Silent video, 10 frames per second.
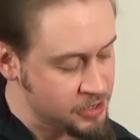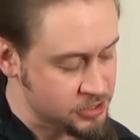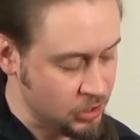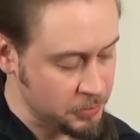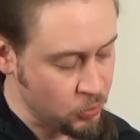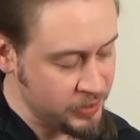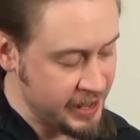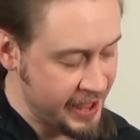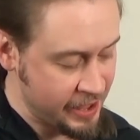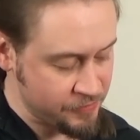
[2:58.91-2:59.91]
So I'm going to
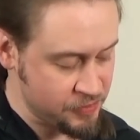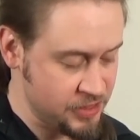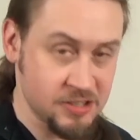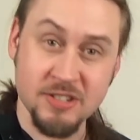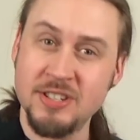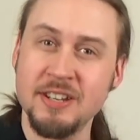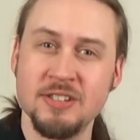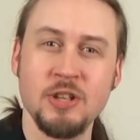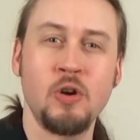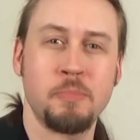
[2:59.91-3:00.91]
have the
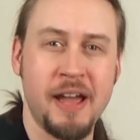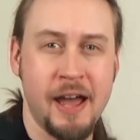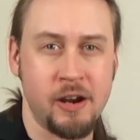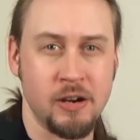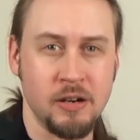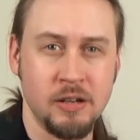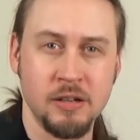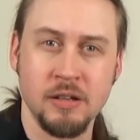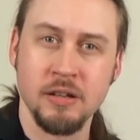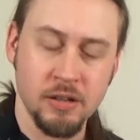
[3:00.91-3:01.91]
6-note pattern
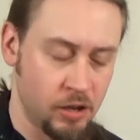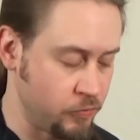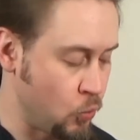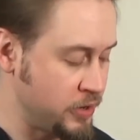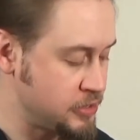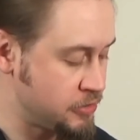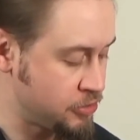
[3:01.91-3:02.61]
of 1 to